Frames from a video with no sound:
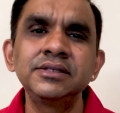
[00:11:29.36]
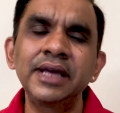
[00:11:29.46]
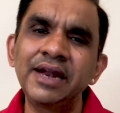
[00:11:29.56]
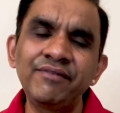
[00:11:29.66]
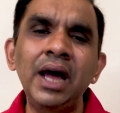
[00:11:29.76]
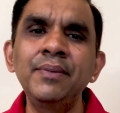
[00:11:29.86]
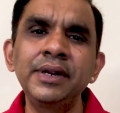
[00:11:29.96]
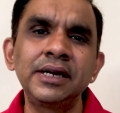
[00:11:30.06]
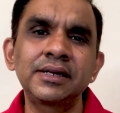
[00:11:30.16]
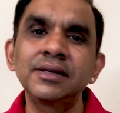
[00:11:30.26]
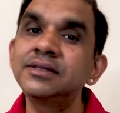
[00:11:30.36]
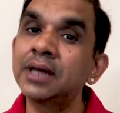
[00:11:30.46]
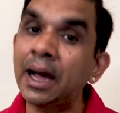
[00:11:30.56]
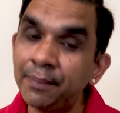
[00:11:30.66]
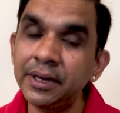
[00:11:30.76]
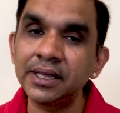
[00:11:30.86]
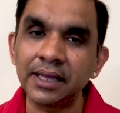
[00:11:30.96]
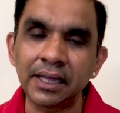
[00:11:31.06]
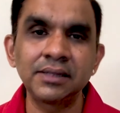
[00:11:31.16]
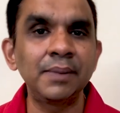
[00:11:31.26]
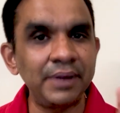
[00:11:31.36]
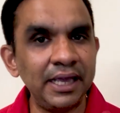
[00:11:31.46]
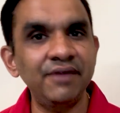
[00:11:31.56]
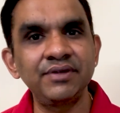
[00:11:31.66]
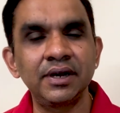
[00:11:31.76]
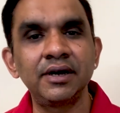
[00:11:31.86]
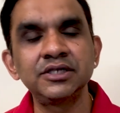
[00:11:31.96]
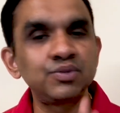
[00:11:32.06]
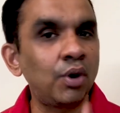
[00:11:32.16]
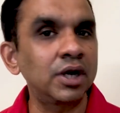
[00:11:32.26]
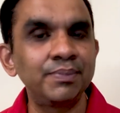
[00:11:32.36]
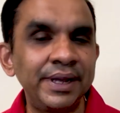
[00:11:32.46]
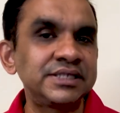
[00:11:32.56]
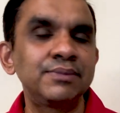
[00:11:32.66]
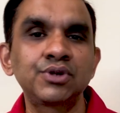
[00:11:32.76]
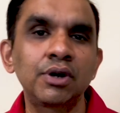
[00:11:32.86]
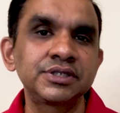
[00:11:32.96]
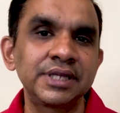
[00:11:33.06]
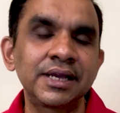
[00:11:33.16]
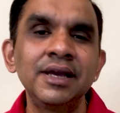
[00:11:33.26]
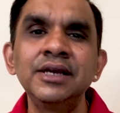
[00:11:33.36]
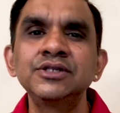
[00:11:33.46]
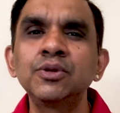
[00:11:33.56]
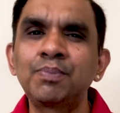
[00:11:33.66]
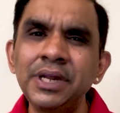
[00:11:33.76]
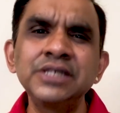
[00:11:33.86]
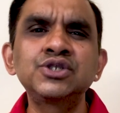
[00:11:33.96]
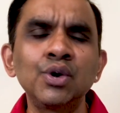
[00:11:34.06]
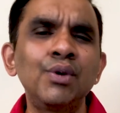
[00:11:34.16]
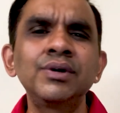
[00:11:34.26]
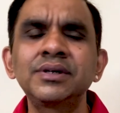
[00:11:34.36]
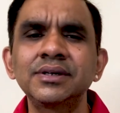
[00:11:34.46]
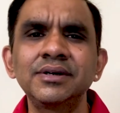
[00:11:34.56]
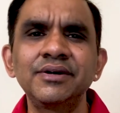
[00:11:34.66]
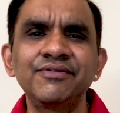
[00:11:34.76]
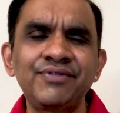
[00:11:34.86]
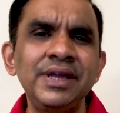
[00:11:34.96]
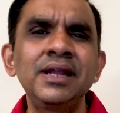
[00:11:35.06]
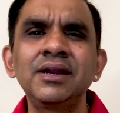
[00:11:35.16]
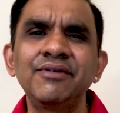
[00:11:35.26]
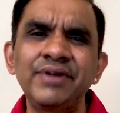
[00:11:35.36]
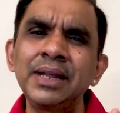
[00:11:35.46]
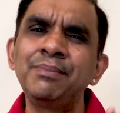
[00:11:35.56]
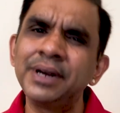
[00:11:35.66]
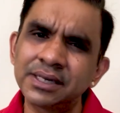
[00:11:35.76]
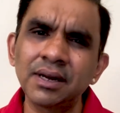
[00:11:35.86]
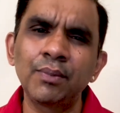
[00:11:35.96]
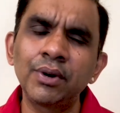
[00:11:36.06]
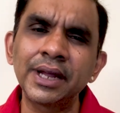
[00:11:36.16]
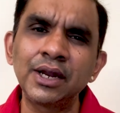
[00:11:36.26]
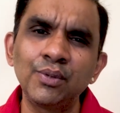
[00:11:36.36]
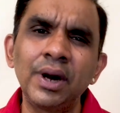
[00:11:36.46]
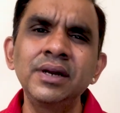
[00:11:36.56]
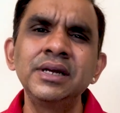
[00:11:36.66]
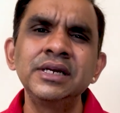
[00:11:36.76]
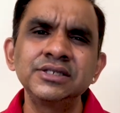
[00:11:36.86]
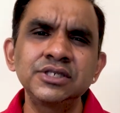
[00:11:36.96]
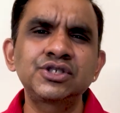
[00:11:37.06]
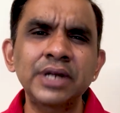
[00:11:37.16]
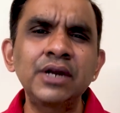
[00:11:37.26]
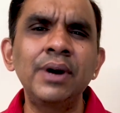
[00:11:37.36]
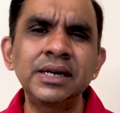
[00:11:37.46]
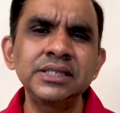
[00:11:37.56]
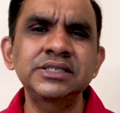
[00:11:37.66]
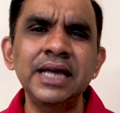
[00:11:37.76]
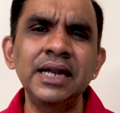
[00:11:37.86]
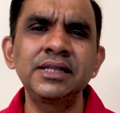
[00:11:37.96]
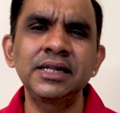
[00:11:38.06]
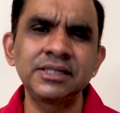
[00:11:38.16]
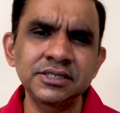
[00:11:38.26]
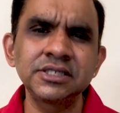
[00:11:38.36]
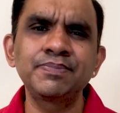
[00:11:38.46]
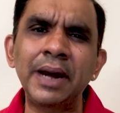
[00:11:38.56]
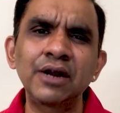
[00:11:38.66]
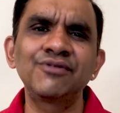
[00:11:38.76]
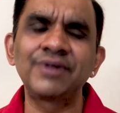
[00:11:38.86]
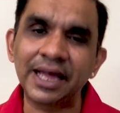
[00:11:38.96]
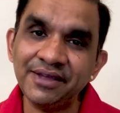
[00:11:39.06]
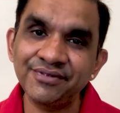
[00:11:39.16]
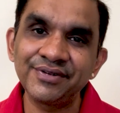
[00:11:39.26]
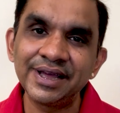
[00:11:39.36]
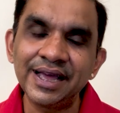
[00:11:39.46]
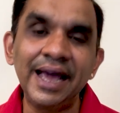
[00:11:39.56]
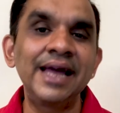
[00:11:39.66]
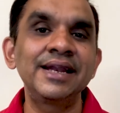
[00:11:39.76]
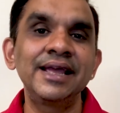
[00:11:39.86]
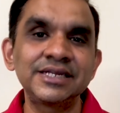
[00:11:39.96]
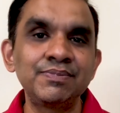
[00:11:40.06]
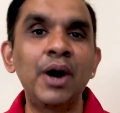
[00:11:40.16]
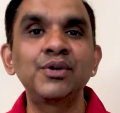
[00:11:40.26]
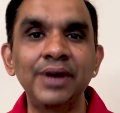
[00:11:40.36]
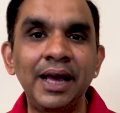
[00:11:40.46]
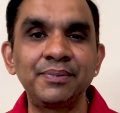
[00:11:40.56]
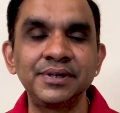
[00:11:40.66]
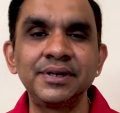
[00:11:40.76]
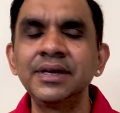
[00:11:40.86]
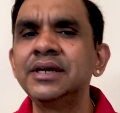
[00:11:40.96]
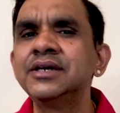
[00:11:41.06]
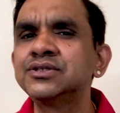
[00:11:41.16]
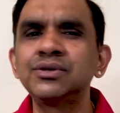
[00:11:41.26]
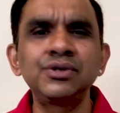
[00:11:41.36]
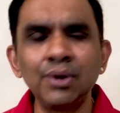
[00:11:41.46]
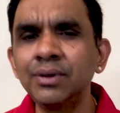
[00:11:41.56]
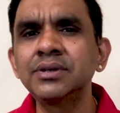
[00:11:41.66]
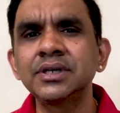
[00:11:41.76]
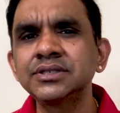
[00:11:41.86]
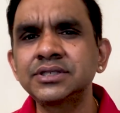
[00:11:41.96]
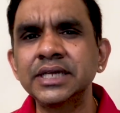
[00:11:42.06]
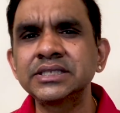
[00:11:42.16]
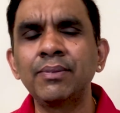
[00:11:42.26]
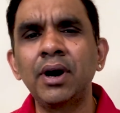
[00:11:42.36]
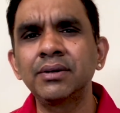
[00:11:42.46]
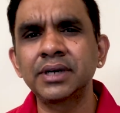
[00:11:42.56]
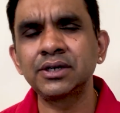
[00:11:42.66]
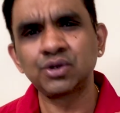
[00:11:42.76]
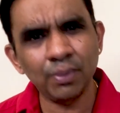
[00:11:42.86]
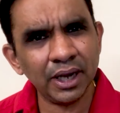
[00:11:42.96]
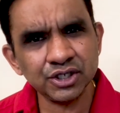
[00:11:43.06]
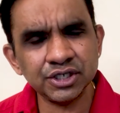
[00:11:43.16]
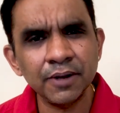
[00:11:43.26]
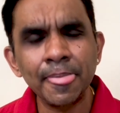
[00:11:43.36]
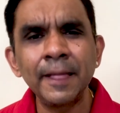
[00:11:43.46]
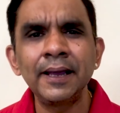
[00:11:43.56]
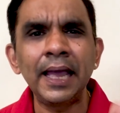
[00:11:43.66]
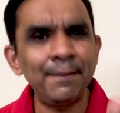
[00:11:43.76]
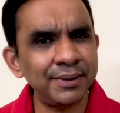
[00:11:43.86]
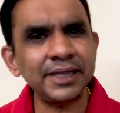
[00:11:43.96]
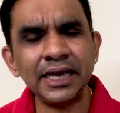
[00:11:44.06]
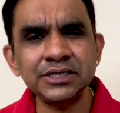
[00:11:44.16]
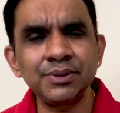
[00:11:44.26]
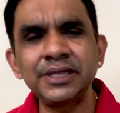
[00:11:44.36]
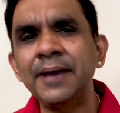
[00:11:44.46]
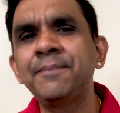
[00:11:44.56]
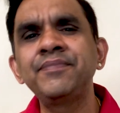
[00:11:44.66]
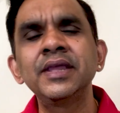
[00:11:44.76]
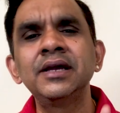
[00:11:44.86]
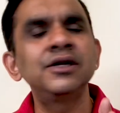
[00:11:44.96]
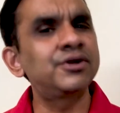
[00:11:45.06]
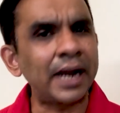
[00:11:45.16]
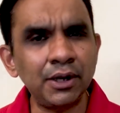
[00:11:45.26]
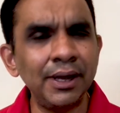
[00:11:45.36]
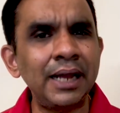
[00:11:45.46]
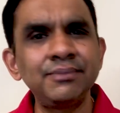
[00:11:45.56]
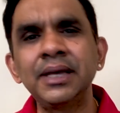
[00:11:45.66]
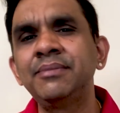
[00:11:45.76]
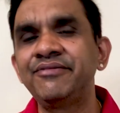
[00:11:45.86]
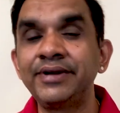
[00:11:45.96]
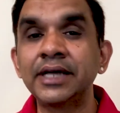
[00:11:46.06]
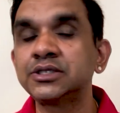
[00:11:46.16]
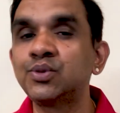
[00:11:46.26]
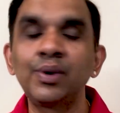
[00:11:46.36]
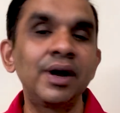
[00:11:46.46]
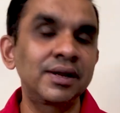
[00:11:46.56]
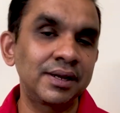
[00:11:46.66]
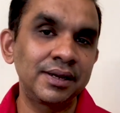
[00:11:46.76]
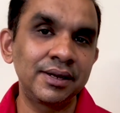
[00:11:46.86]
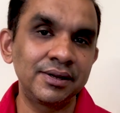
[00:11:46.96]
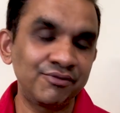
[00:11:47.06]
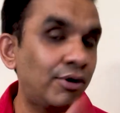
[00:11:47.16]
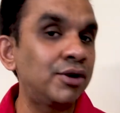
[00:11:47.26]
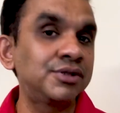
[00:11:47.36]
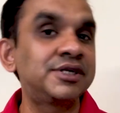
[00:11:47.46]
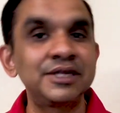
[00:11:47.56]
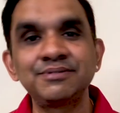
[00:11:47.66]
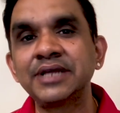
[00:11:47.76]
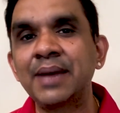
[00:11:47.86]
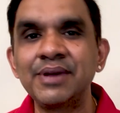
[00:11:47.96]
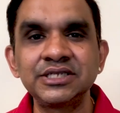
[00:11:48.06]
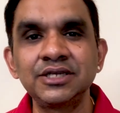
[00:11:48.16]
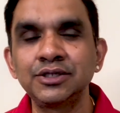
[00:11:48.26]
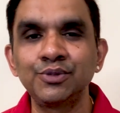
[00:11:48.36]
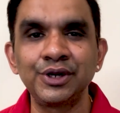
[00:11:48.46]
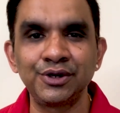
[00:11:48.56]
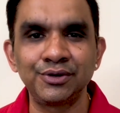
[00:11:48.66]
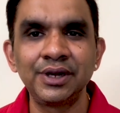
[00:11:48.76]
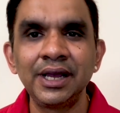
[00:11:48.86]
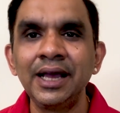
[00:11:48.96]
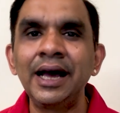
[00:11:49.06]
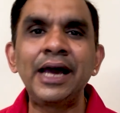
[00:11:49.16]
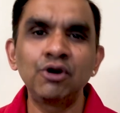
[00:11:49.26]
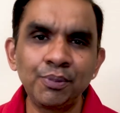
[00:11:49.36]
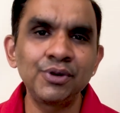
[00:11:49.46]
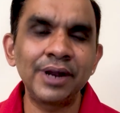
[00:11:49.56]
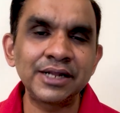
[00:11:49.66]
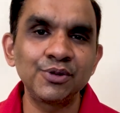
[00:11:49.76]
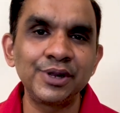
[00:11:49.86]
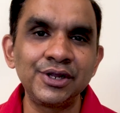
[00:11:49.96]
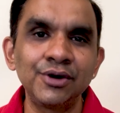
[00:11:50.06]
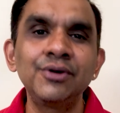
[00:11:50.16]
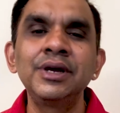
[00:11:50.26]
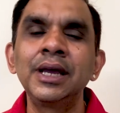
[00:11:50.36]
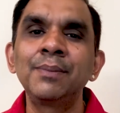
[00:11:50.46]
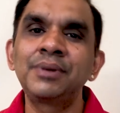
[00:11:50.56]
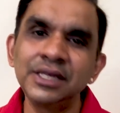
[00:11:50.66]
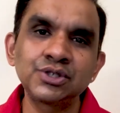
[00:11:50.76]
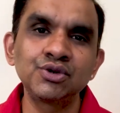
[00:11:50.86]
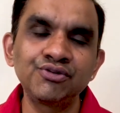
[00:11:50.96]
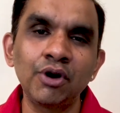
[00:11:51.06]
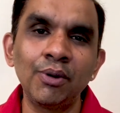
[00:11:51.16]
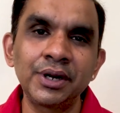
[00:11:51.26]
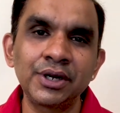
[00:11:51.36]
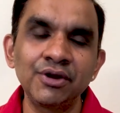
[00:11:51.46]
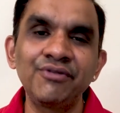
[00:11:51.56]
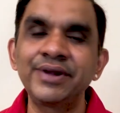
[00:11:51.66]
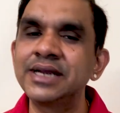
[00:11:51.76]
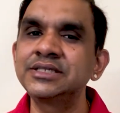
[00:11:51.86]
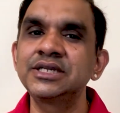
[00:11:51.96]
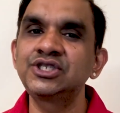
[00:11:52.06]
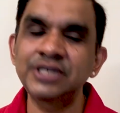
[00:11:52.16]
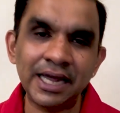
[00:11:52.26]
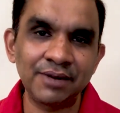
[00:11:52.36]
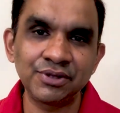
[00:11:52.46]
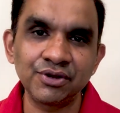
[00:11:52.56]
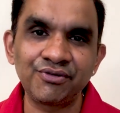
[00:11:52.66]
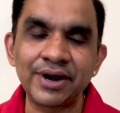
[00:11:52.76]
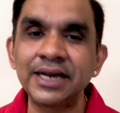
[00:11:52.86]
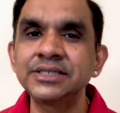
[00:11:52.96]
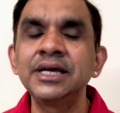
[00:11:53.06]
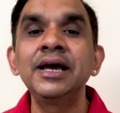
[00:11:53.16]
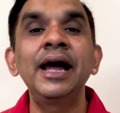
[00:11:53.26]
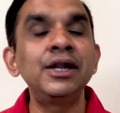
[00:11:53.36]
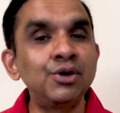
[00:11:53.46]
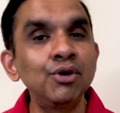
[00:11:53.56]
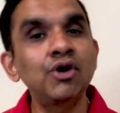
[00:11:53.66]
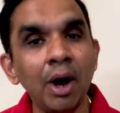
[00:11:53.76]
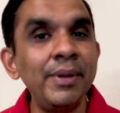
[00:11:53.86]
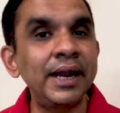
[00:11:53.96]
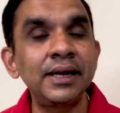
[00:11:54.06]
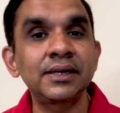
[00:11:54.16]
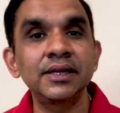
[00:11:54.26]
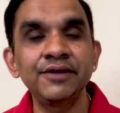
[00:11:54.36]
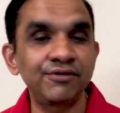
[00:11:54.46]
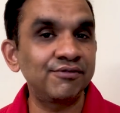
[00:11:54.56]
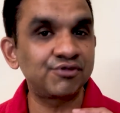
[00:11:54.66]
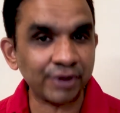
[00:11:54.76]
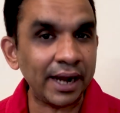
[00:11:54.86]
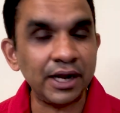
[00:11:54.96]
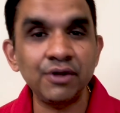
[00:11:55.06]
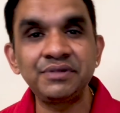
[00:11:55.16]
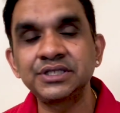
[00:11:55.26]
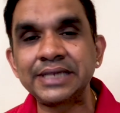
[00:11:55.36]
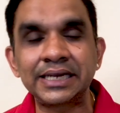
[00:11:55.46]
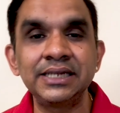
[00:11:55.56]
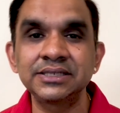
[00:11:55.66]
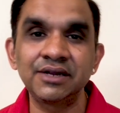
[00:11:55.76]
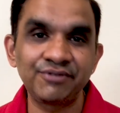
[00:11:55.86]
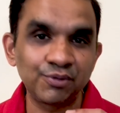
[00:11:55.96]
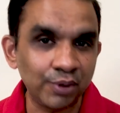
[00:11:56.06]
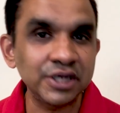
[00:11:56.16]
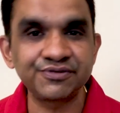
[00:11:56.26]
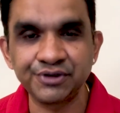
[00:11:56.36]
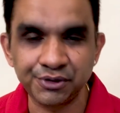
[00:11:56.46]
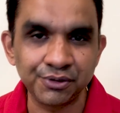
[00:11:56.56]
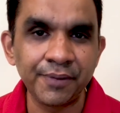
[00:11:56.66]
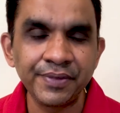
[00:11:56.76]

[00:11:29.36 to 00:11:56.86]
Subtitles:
The environment, the upbringing, the behavior is what makes them toxic. So please don't feel very bitter about anyone. Just try to understand that this is part of life and it's bound to happen. So don't stress about it too much. Empathize with them. Try to help them. If it doesn't work, follow the tips that I mentioned in the video. I hope you liked the video. Please do forward it to your friends and share it with your friends. And do comment if you've tried any of these techniques and if it works for you.